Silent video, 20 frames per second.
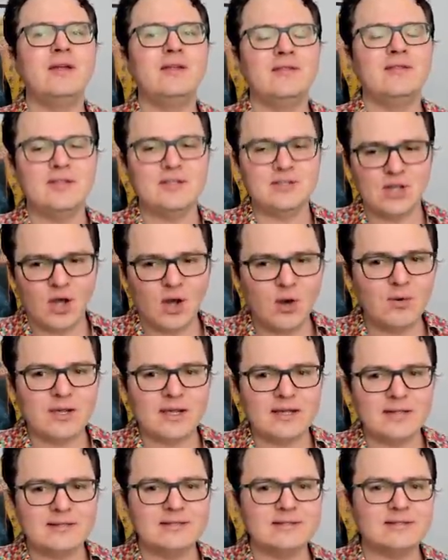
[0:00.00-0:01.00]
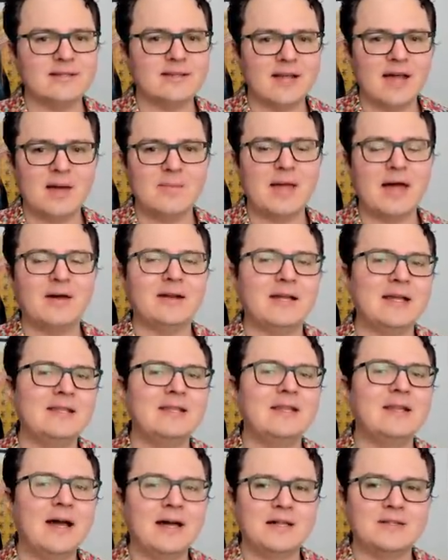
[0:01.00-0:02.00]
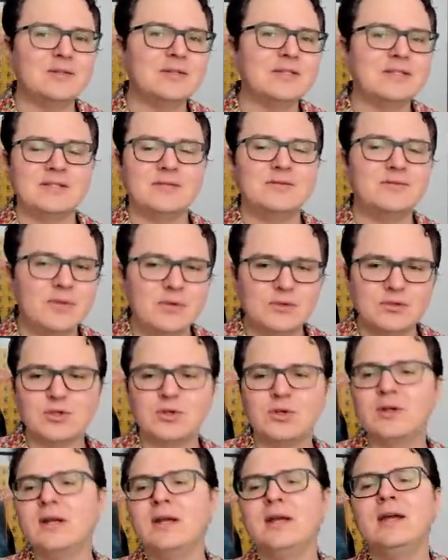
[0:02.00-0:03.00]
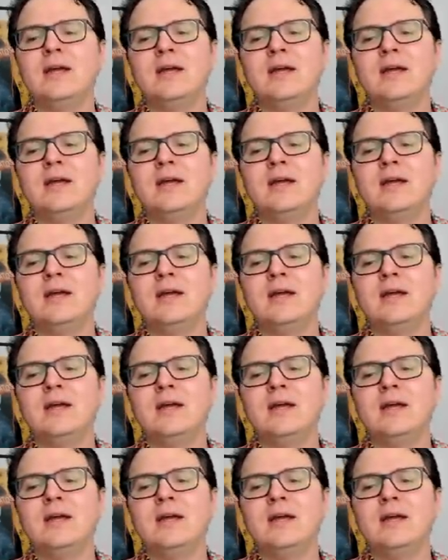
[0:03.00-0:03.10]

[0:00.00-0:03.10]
the tokens to come out in the not so distant future.